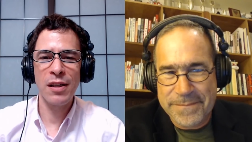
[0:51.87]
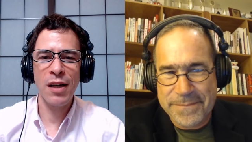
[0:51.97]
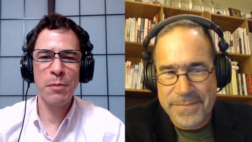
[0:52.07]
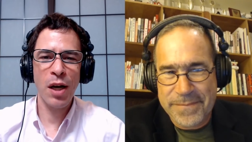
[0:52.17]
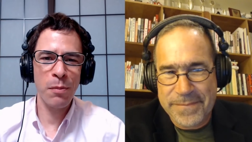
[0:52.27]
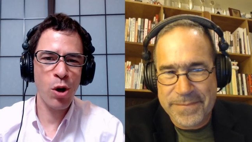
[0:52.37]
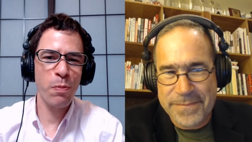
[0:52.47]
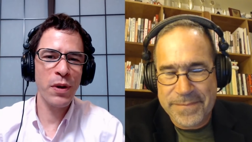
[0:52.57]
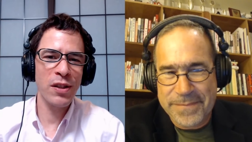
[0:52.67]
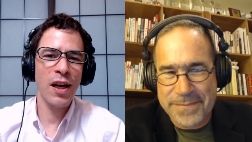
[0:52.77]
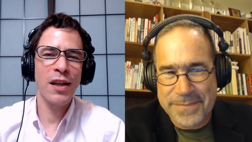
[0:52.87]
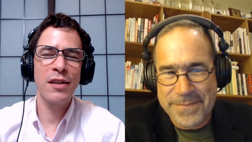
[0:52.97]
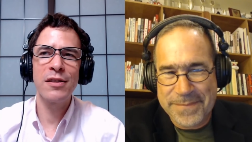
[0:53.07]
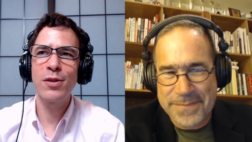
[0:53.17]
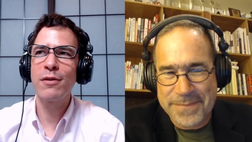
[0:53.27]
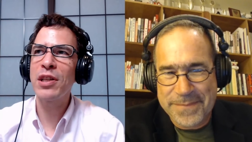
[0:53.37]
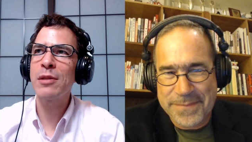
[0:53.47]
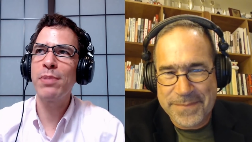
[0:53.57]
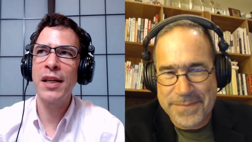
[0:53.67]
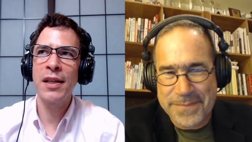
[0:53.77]
Speaker 1: And I, I'm, I'm hoping that I can sort of
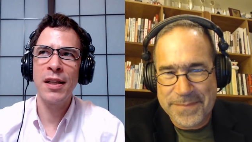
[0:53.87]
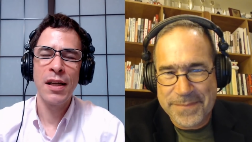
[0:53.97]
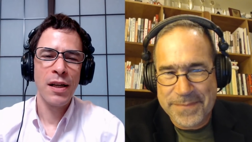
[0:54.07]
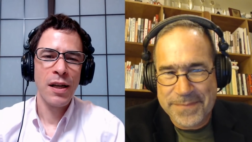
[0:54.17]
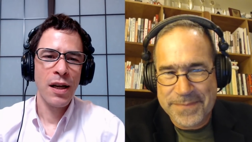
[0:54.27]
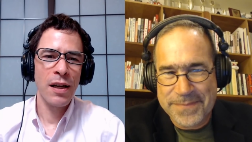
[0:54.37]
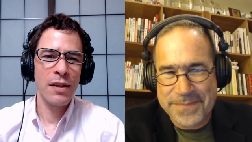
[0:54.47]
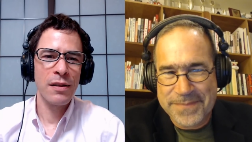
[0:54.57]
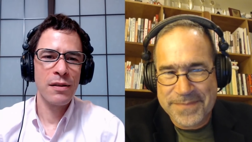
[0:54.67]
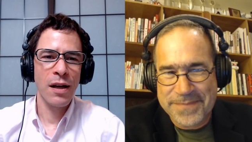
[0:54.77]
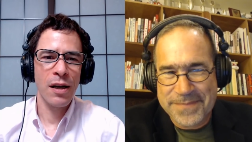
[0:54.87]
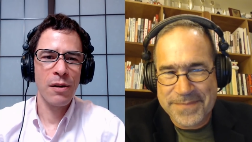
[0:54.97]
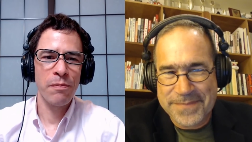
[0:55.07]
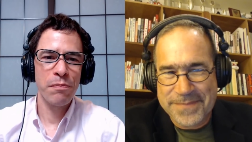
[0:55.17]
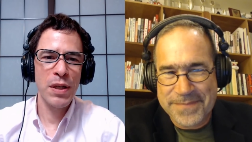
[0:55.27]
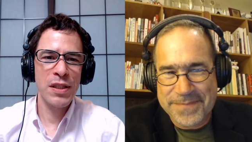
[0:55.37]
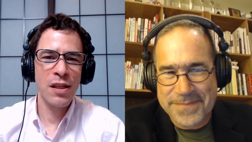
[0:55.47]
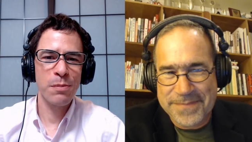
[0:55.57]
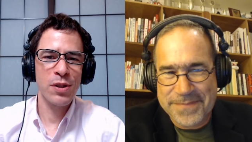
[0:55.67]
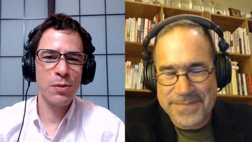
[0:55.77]
explain it and um,
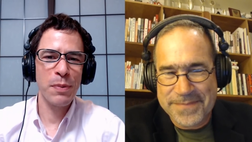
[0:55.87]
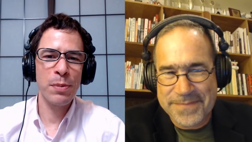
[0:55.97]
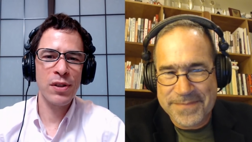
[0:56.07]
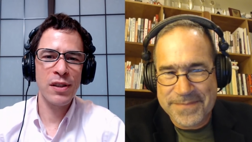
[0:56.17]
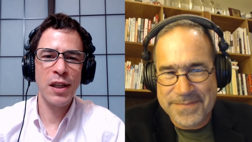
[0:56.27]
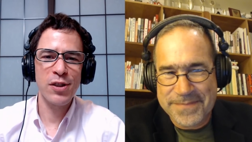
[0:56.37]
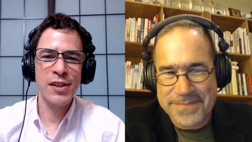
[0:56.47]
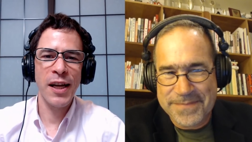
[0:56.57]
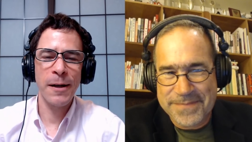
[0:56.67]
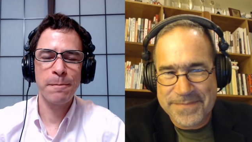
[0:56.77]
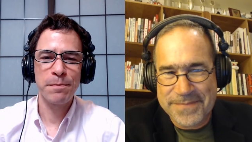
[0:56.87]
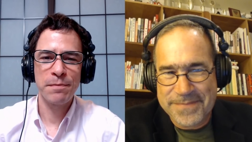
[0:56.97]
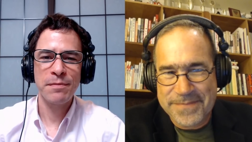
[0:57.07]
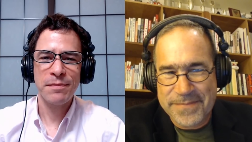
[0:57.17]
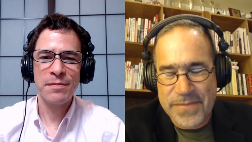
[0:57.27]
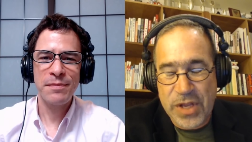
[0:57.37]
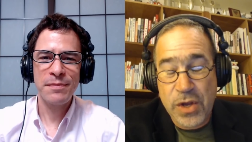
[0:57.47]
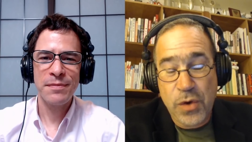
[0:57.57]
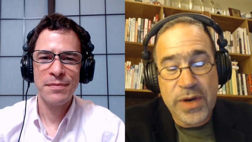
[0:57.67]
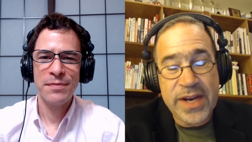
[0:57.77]
piece it up so people can understand.
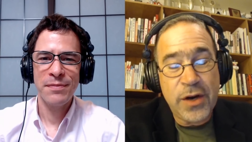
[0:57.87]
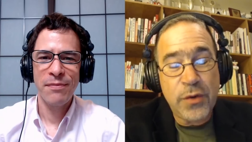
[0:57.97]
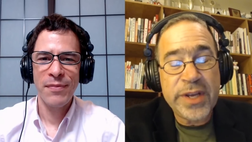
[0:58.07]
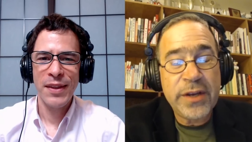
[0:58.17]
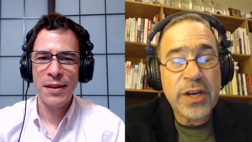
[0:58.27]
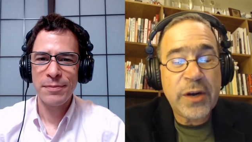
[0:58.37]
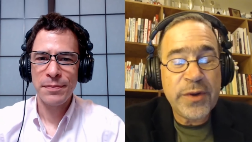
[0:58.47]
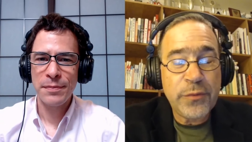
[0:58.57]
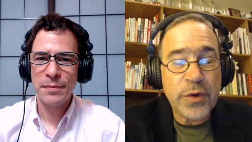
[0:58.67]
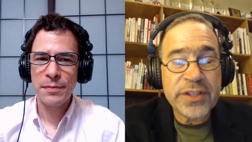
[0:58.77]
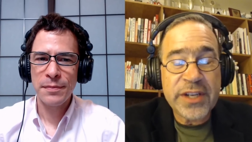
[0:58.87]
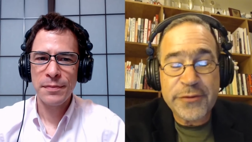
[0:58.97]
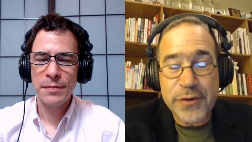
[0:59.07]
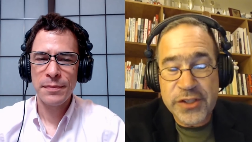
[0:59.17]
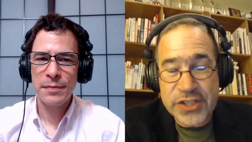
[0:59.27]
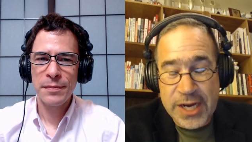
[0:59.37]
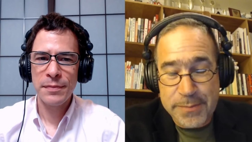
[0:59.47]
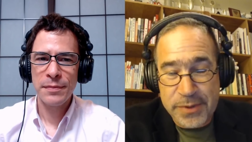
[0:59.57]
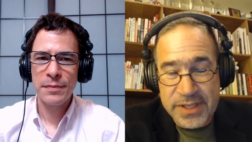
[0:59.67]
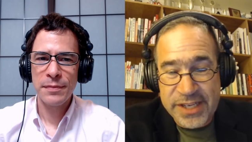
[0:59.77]
Speaker 2: Well, we uh, we've worked on the first
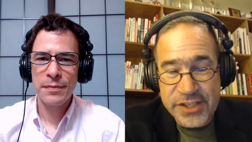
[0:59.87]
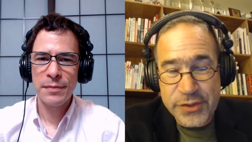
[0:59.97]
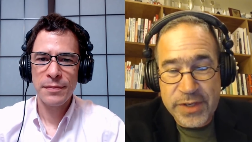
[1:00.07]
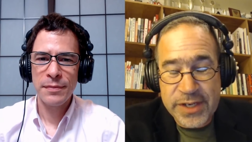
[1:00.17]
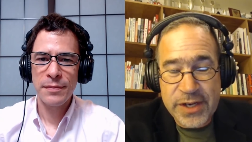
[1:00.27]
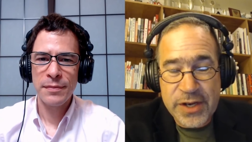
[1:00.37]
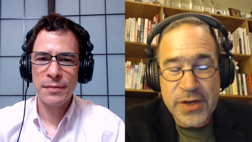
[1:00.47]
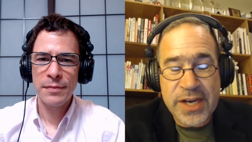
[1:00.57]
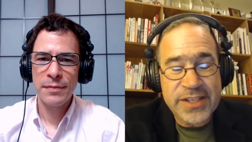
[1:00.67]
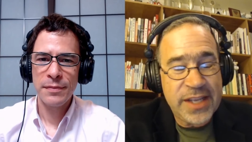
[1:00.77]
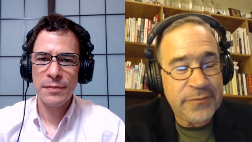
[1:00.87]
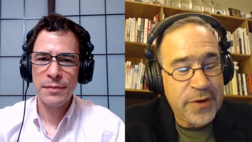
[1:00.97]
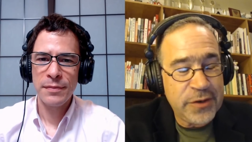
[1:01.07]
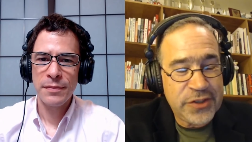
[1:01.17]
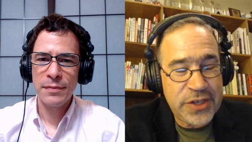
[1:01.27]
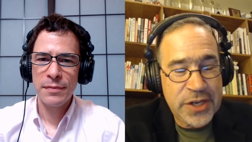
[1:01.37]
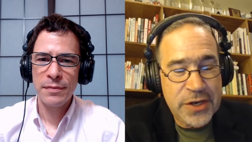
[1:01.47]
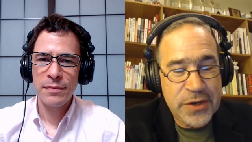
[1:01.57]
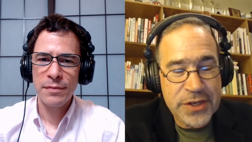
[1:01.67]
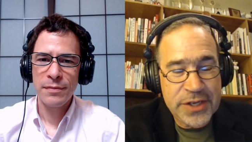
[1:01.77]
couple. I just want to know, uh, let folks know,